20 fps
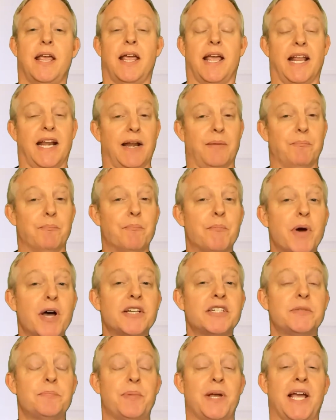and it
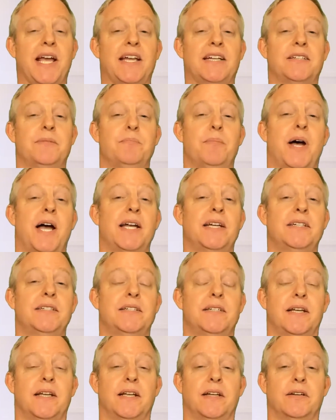must pass my
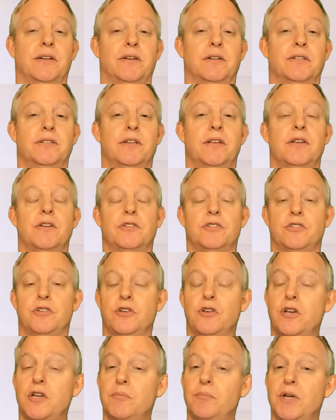standards, so
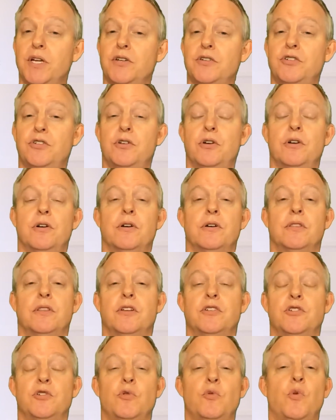you can be assured
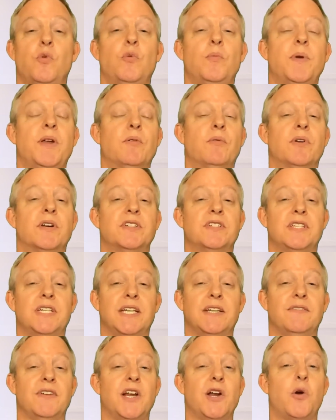that you will be
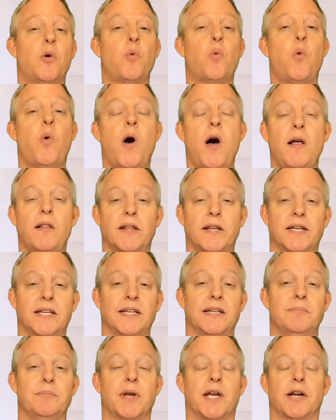receiving quality
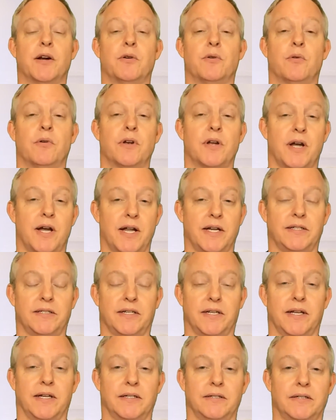medical
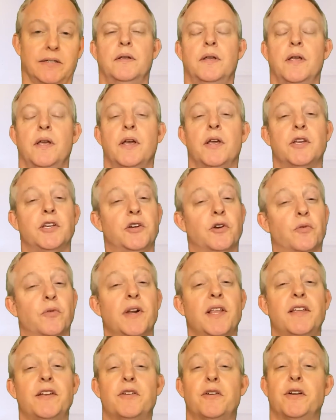content. You're
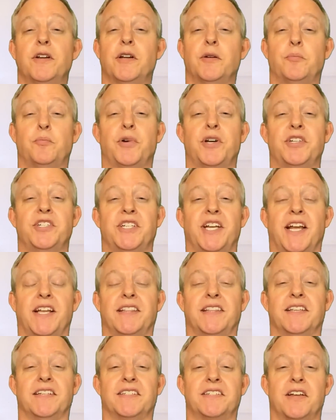really going to
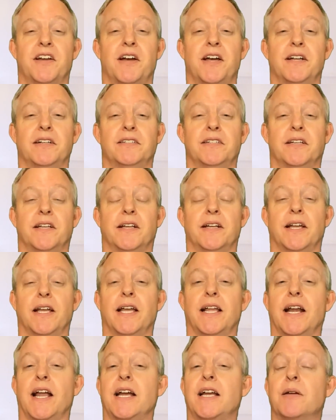appreciate this content,
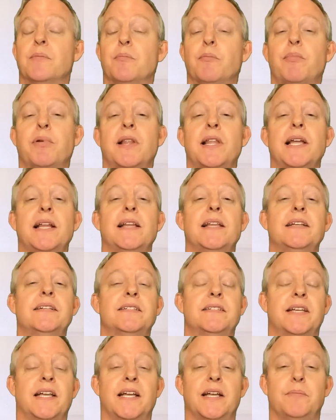and I completely
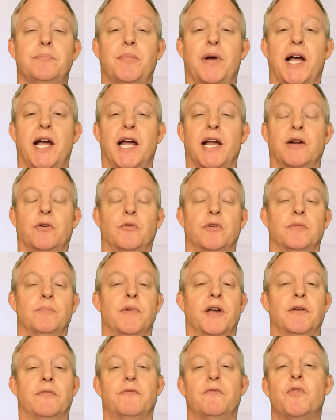stand by it with
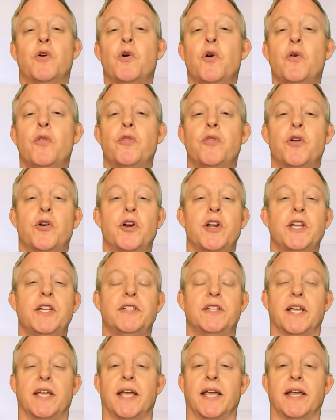my full
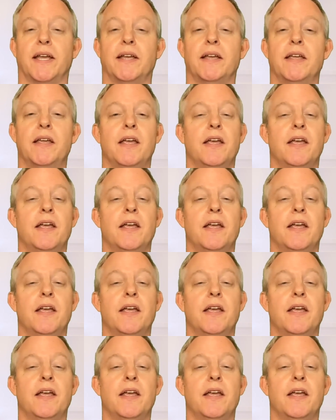thirty-day,